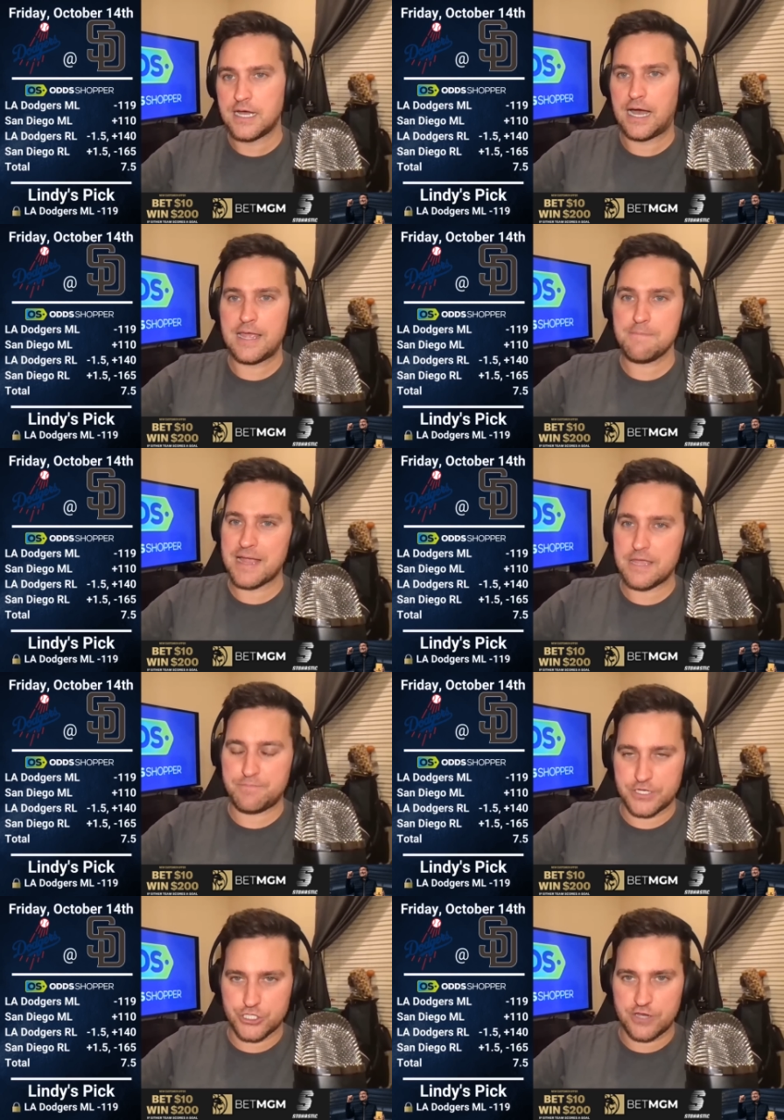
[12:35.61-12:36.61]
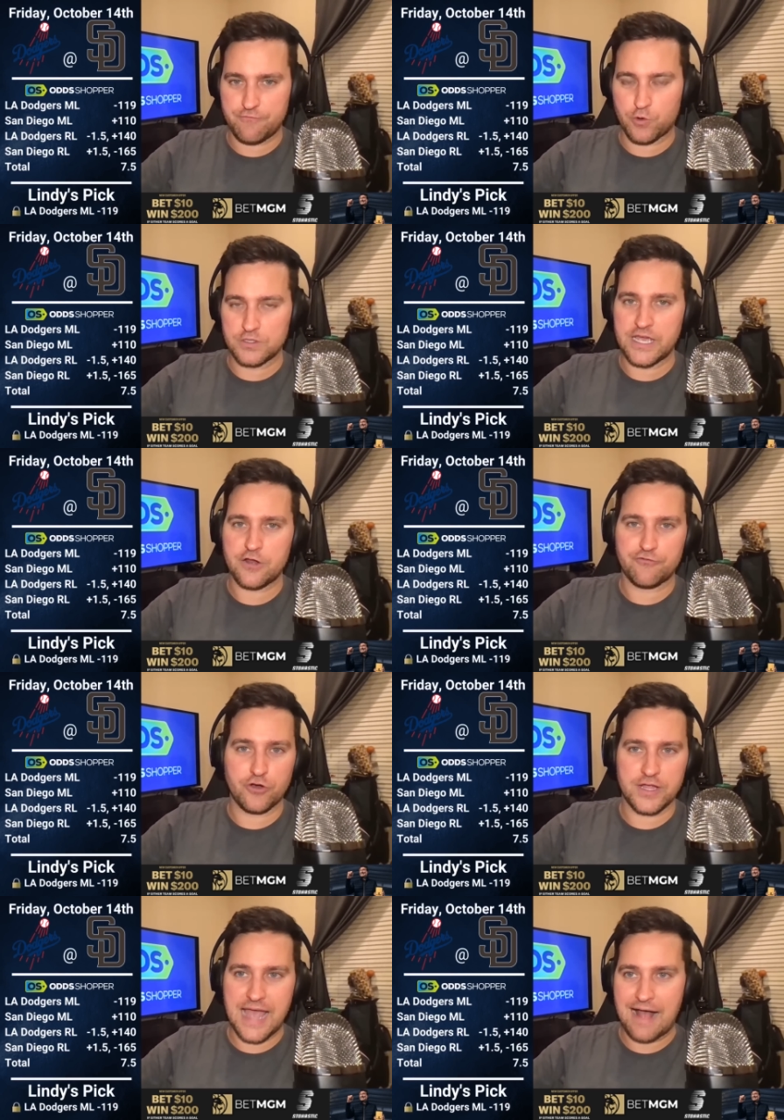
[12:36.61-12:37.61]
Uh, he might get pinch hit for later
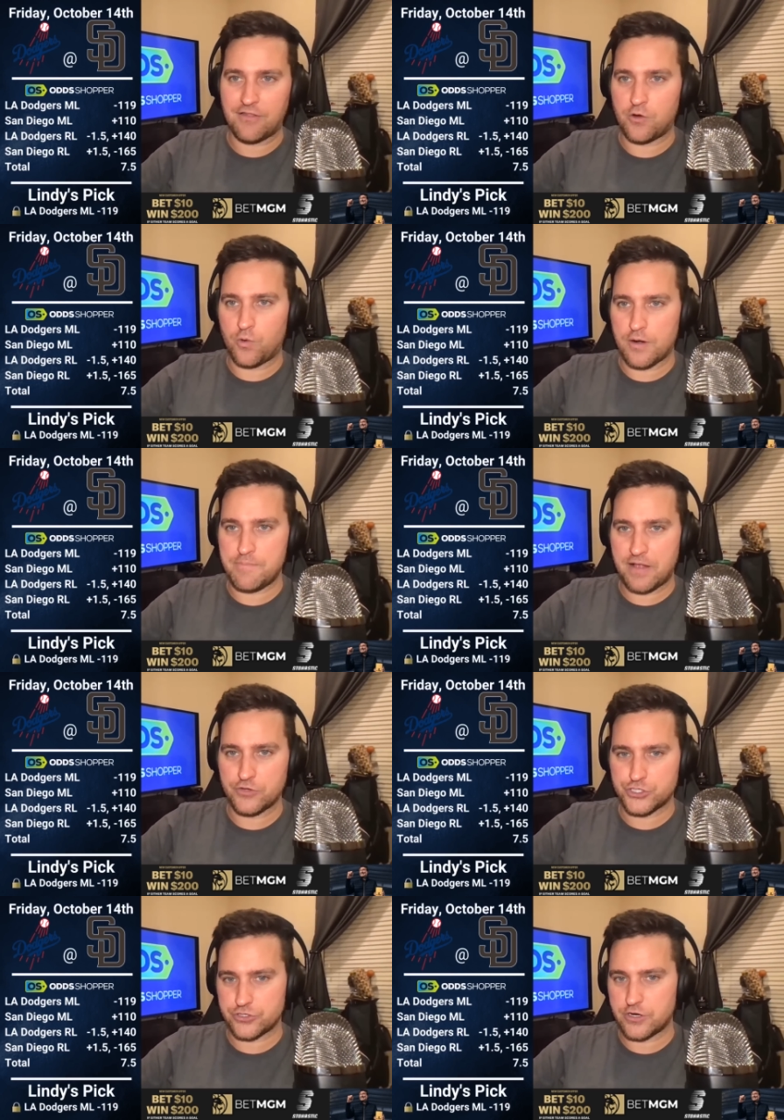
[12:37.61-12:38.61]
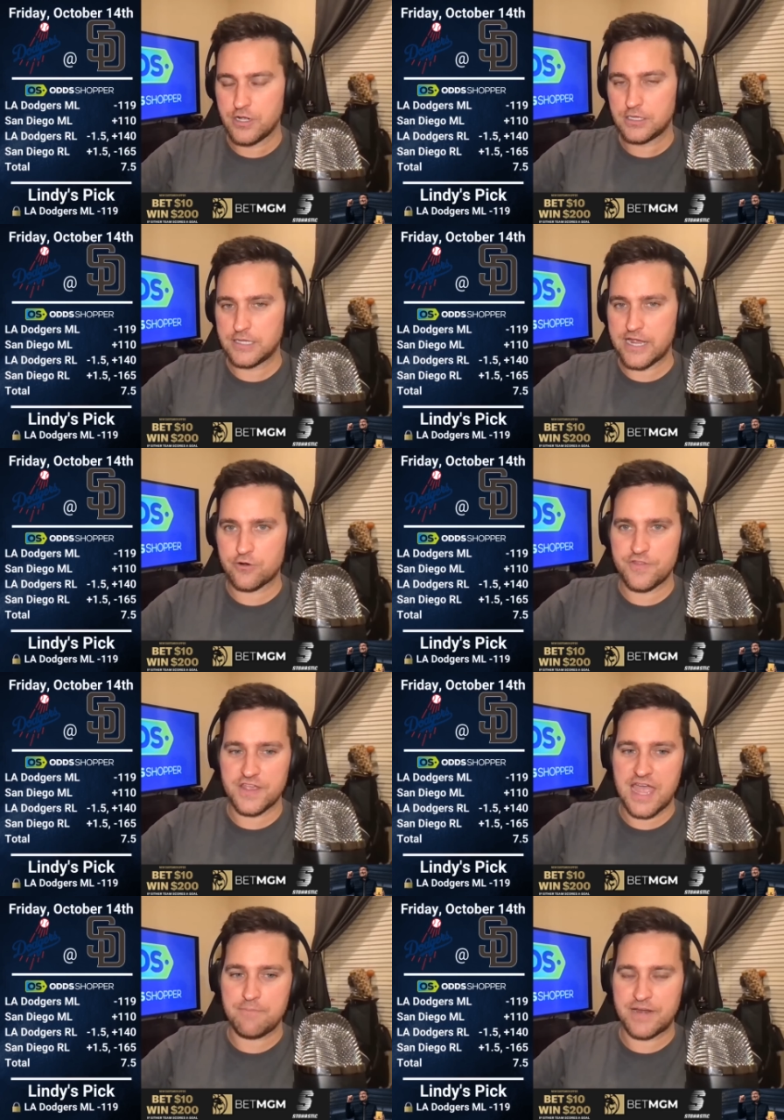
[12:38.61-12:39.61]
for a Gallo or a Bellinger later in the
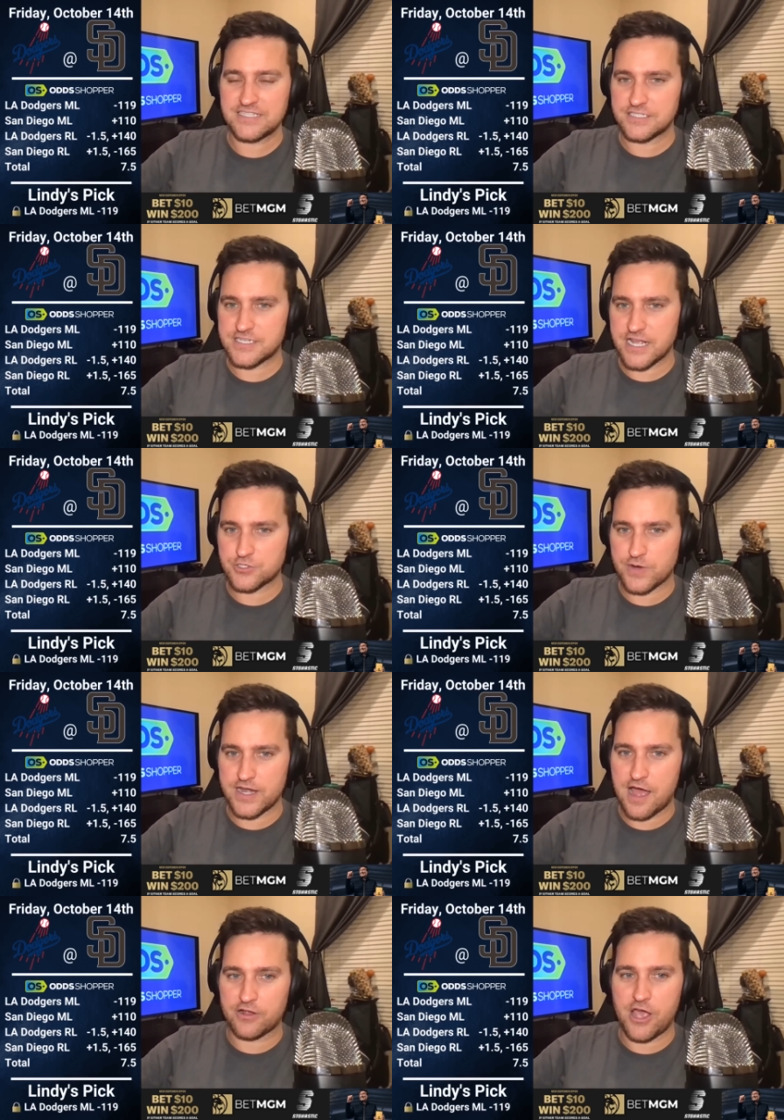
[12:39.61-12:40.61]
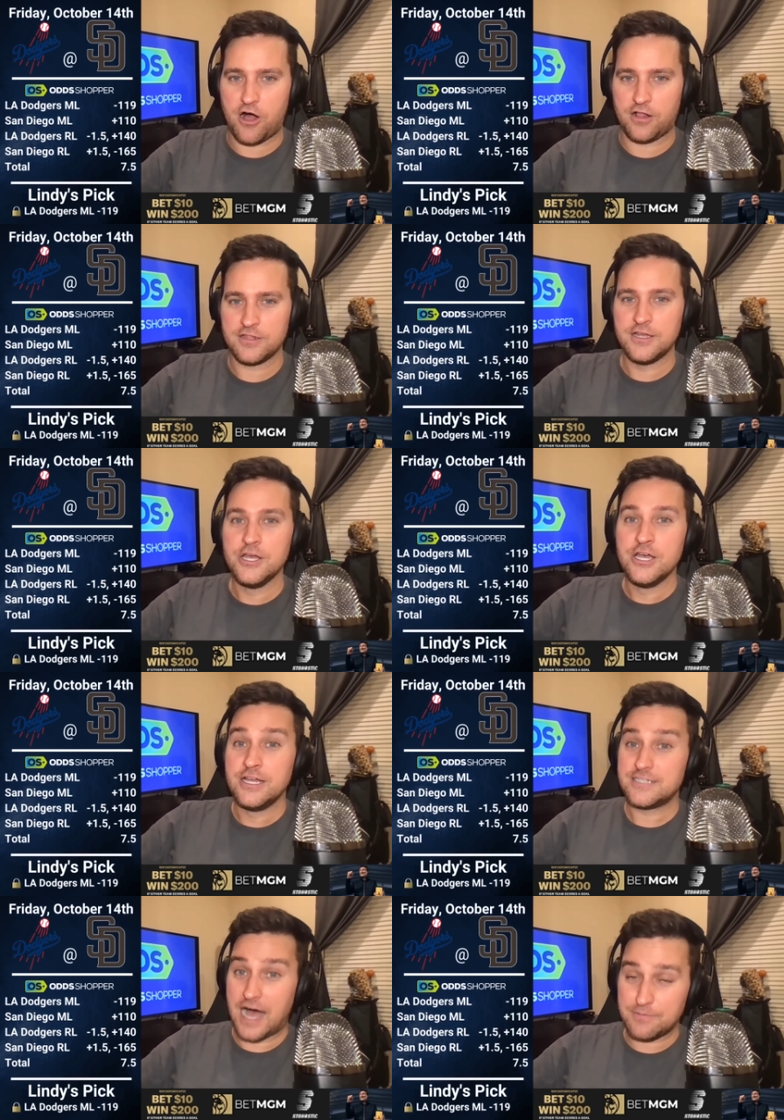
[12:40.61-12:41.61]
game. But as it stands right now, y'all,
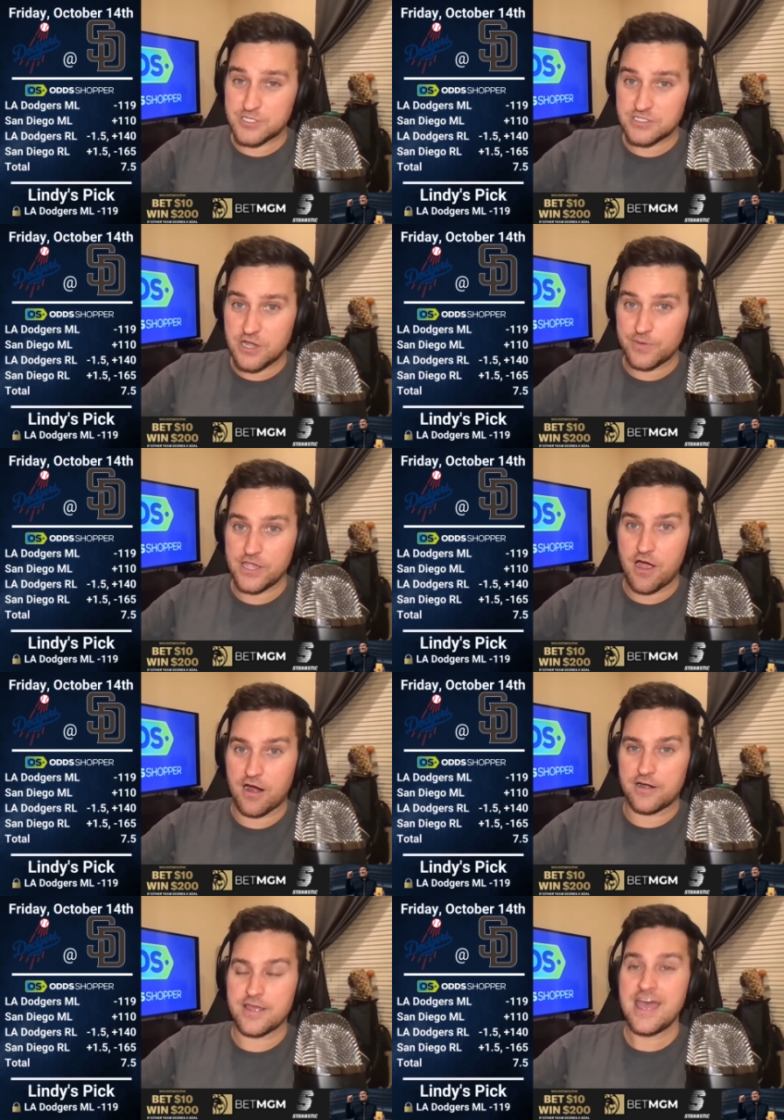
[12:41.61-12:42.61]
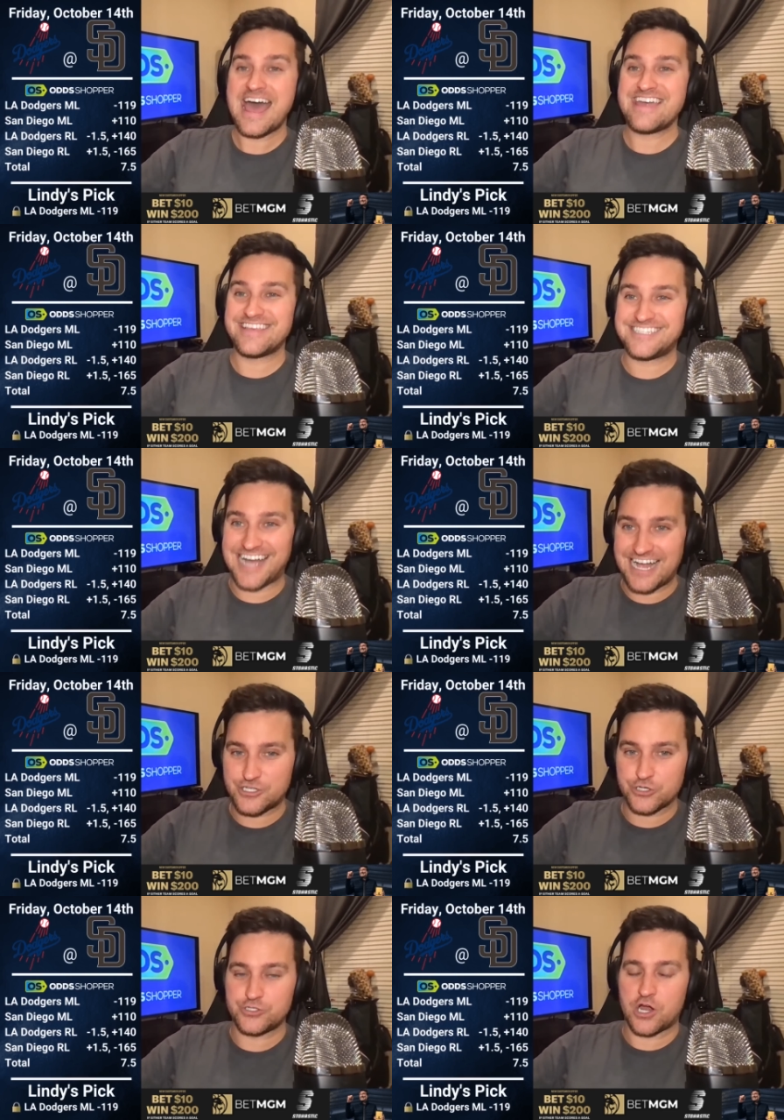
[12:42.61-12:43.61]
Thompson's going yard, and the
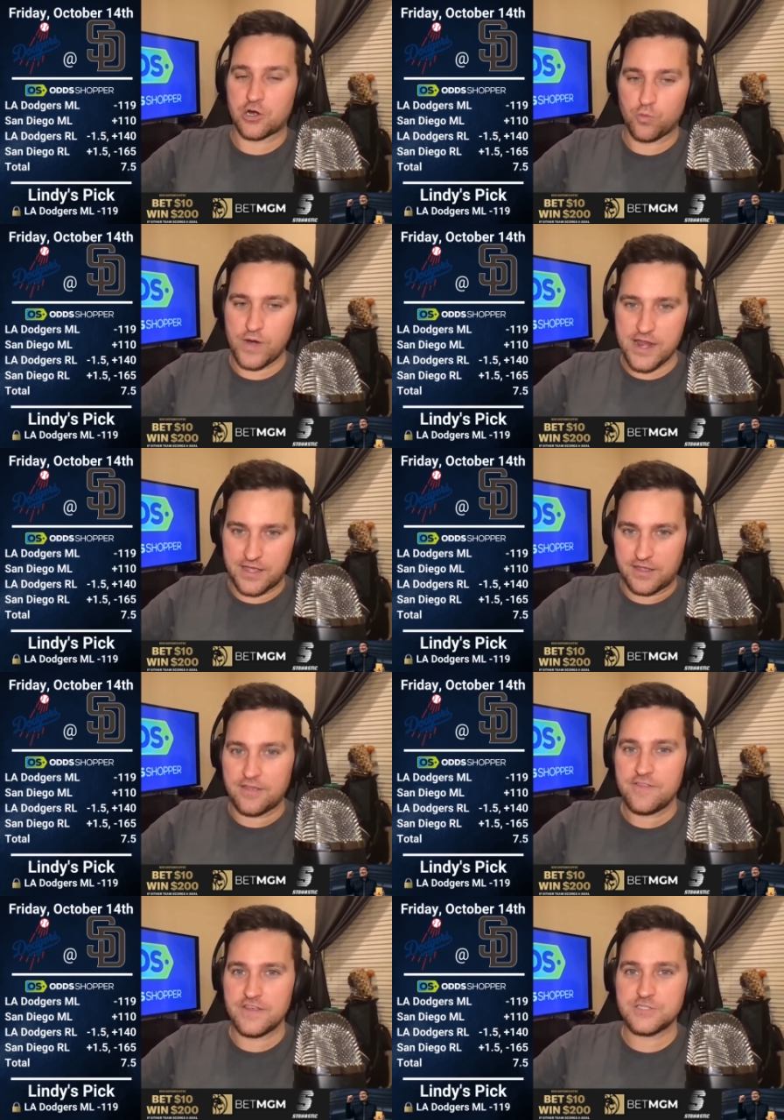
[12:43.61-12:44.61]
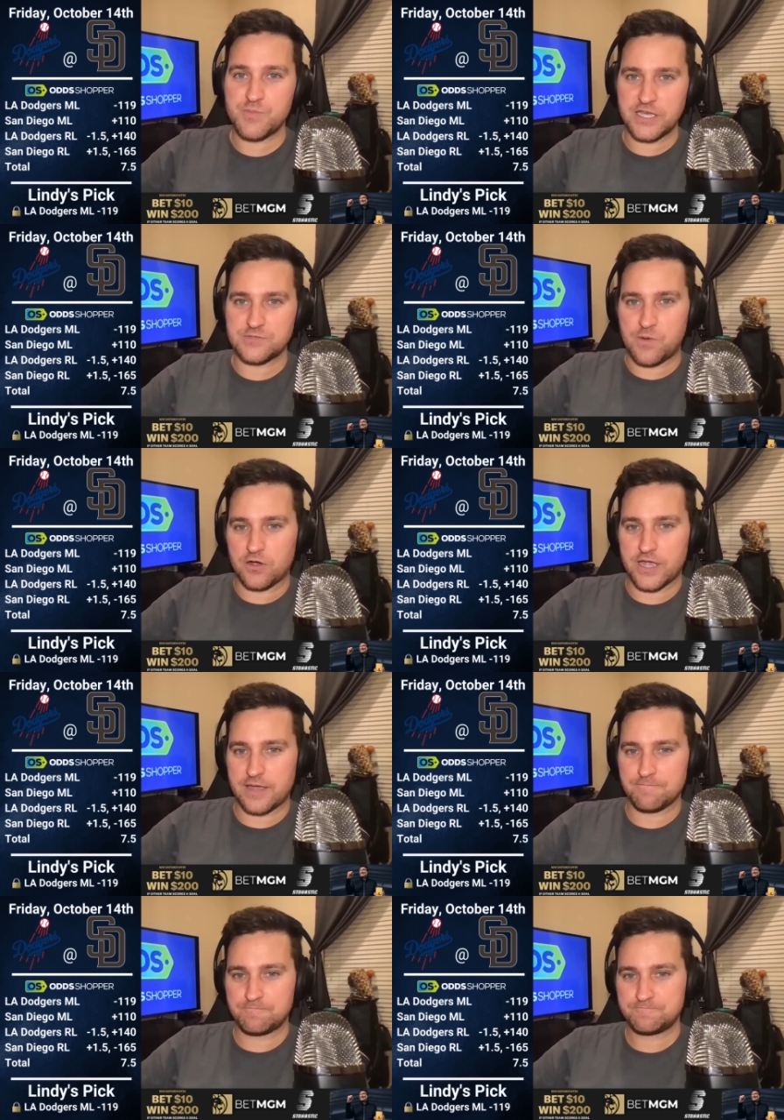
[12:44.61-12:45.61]
Dodgers are winning this baseball game.